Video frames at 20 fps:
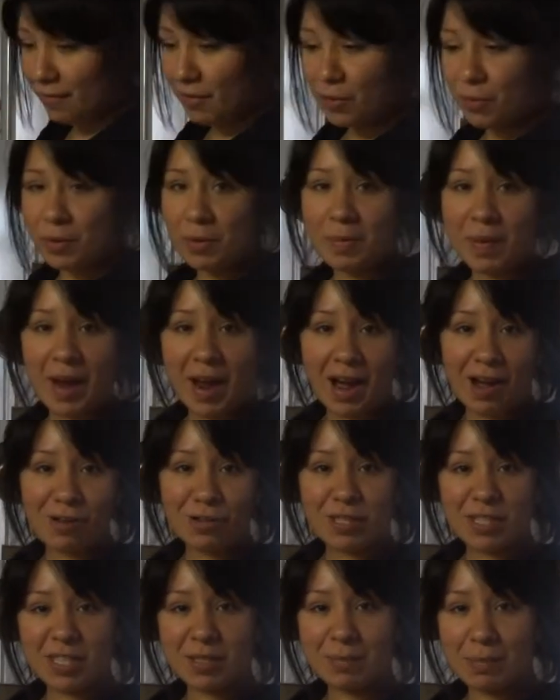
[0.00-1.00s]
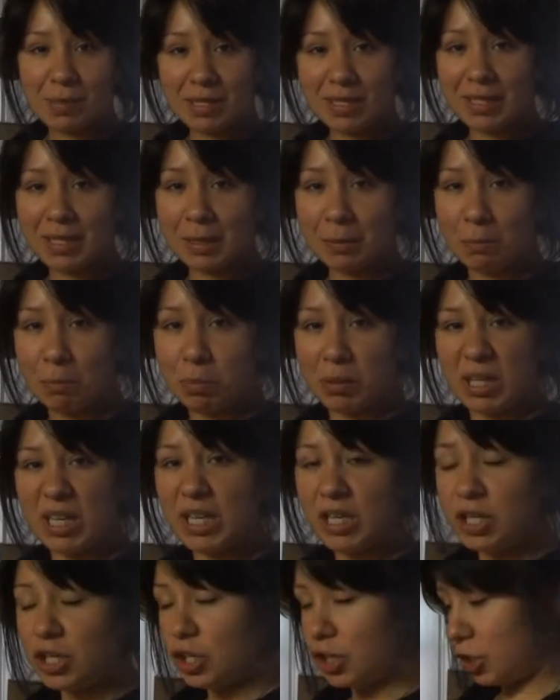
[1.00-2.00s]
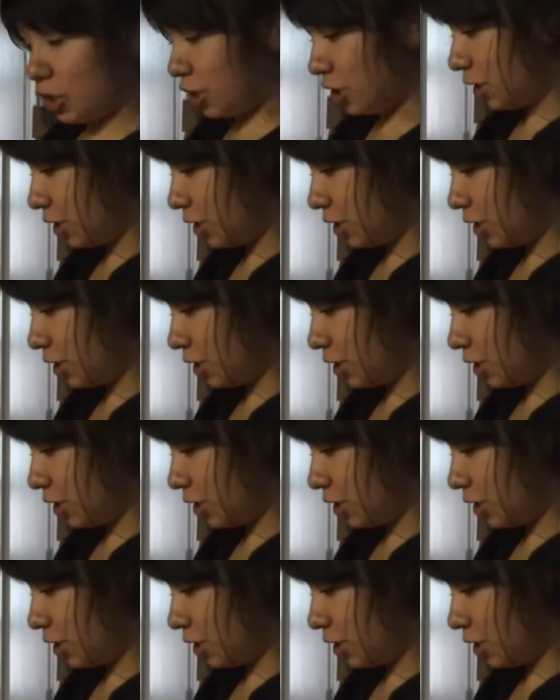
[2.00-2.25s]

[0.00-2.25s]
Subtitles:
it when my house smells like bleach